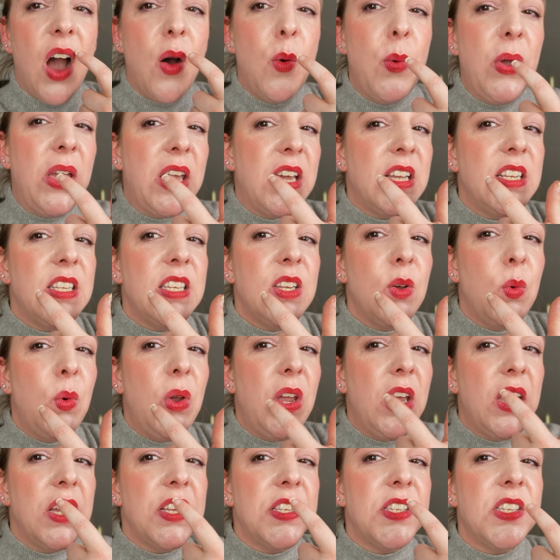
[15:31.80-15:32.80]
we can
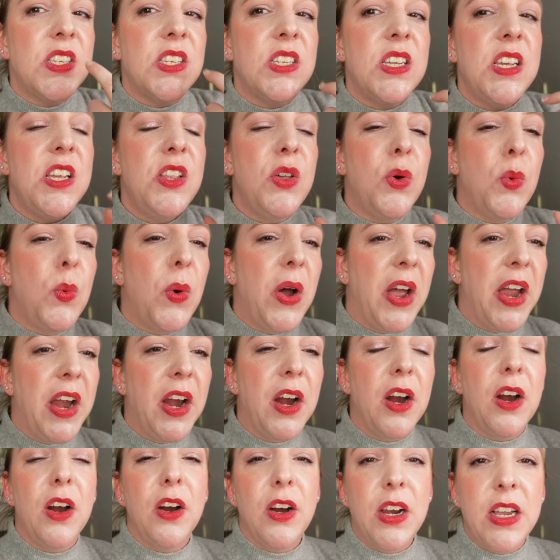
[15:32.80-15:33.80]
we can see the
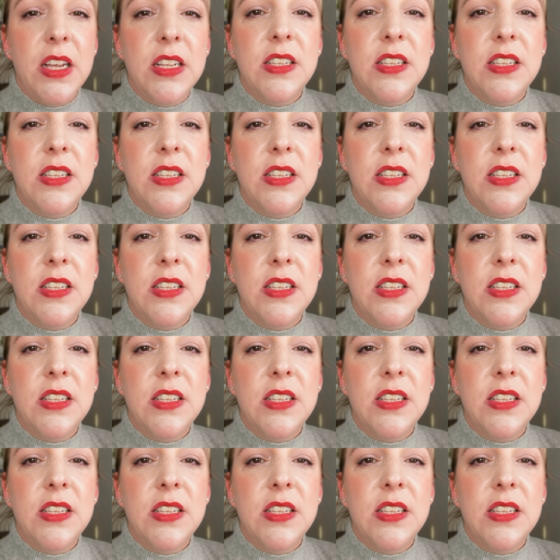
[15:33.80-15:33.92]
wear,